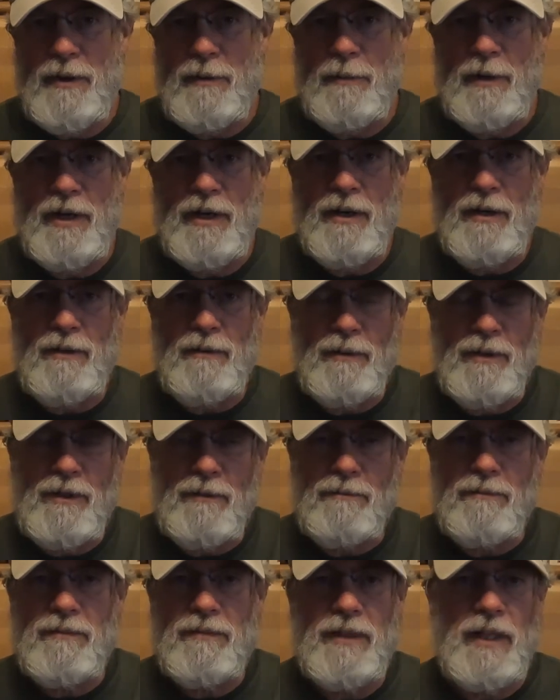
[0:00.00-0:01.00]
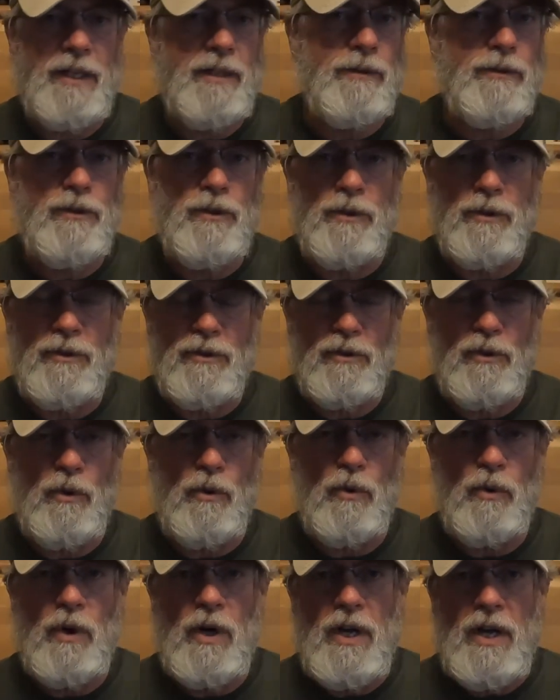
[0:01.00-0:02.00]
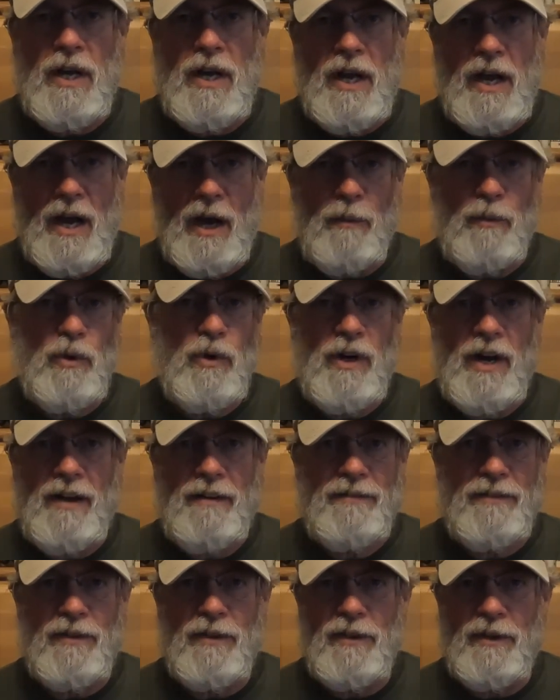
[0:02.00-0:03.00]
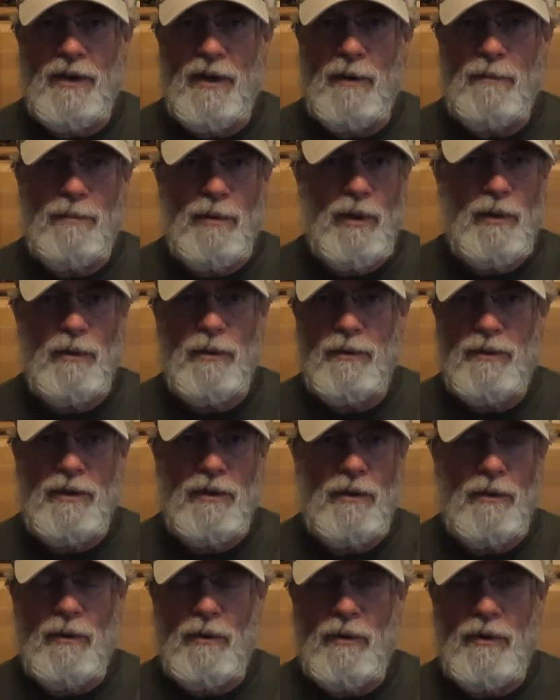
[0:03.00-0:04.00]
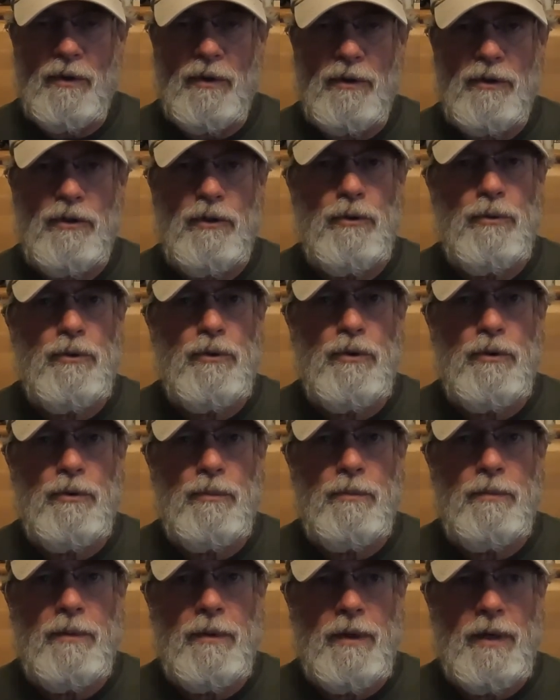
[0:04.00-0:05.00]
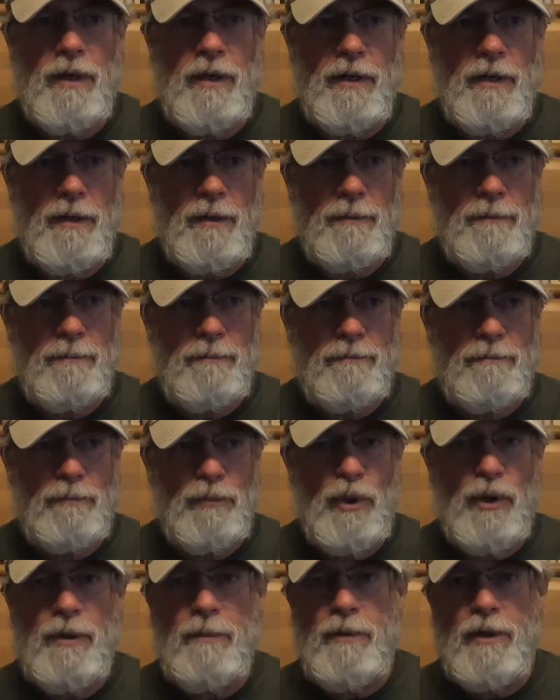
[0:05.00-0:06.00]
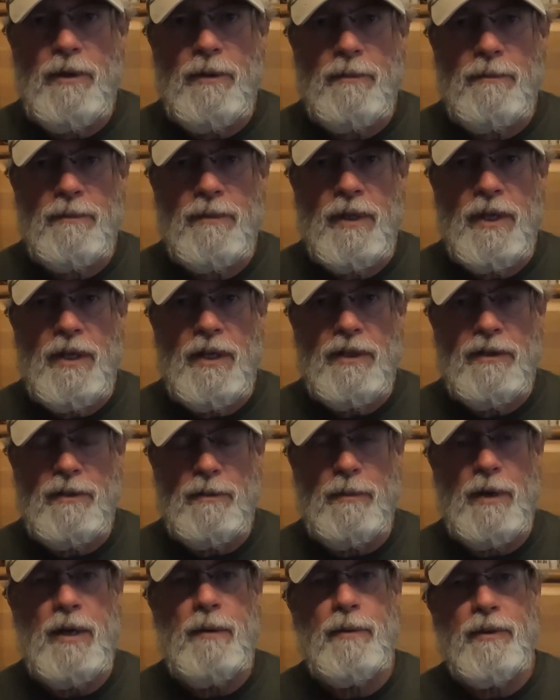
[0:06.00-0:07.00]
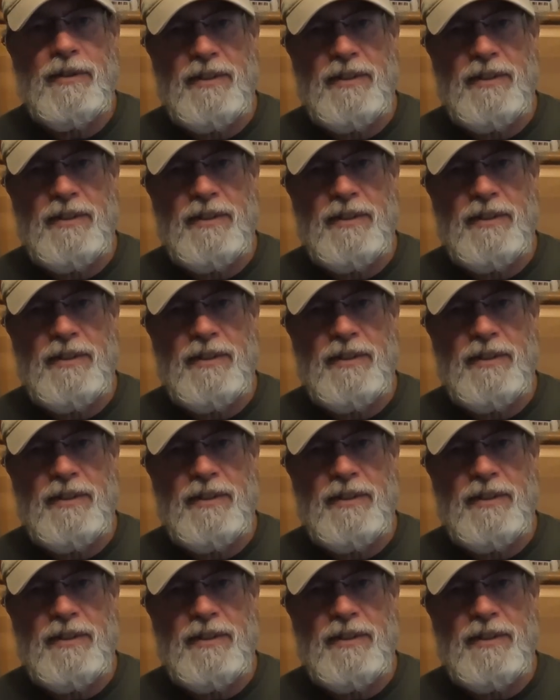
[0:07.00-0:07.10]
about it, I thought, well, that'll do it. So I will have to upload, the YouTube premium to be able to